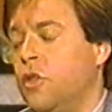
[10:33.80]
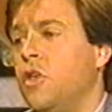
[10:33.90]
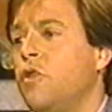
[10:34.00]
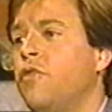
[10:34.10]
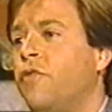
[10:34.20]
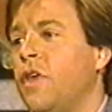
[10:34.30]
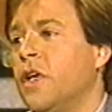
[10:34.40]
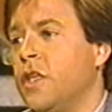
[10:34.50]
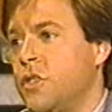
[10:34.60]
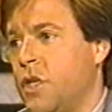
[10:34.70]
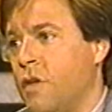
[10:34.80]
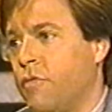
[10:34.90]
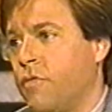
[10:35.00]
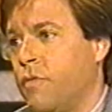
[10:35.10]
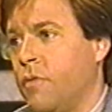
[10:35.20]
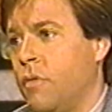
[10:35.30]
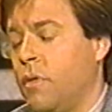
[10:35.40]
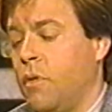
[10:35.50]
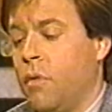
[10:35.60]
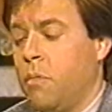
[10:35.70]
Do you feel as if,
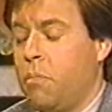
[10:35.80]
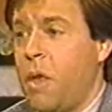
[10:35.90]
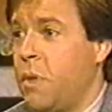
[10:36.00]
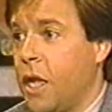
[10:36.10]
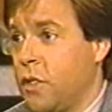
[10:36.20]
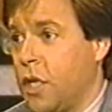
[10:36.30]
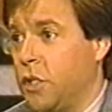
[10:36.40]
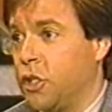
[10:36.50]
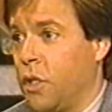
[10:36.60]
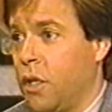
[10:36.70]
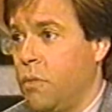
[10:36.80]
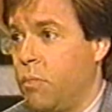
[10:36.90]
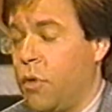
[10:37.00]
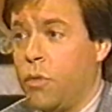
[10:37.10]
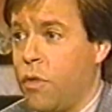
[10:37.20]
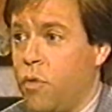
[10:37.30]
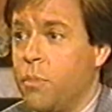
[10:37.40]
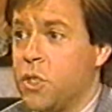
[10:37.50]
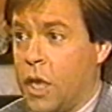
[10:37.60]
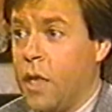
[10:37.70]
maybe not intentionally, but only
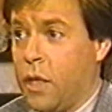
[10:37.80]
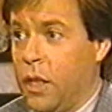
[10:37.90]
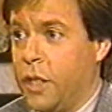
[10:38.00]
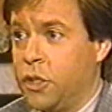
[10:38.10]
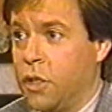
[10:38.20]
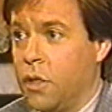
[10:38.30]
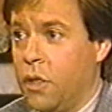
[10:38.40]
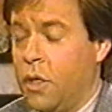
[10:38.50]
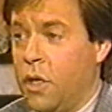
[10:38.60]
through miscalculation,